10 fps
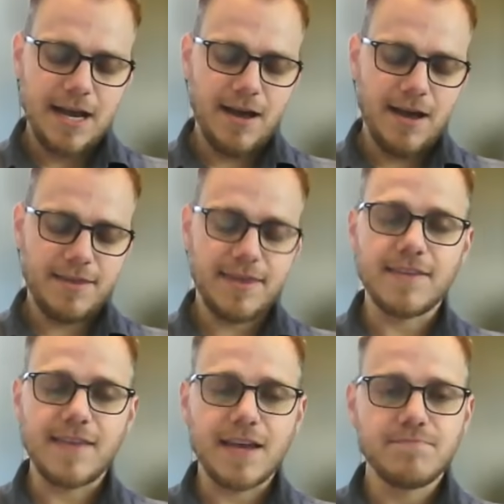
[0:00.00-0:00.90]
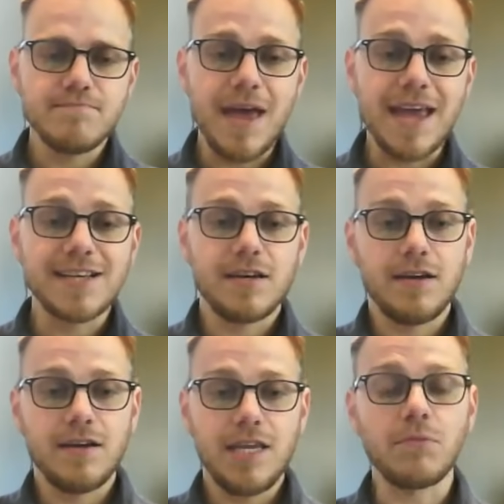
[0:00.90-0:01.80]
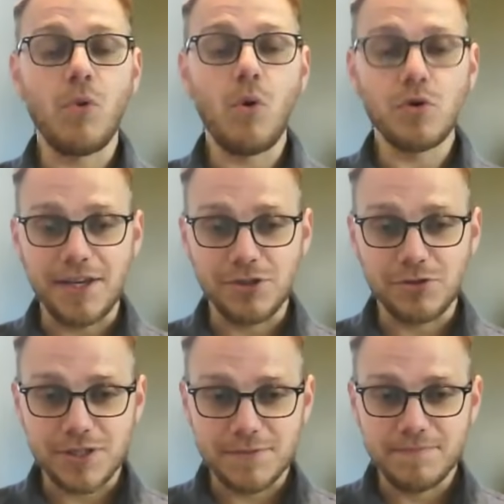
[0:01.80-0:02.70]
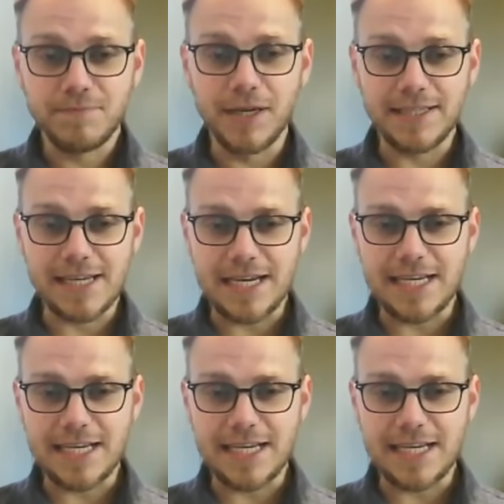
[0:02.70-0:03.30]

I think that makes her even more dangerous, politically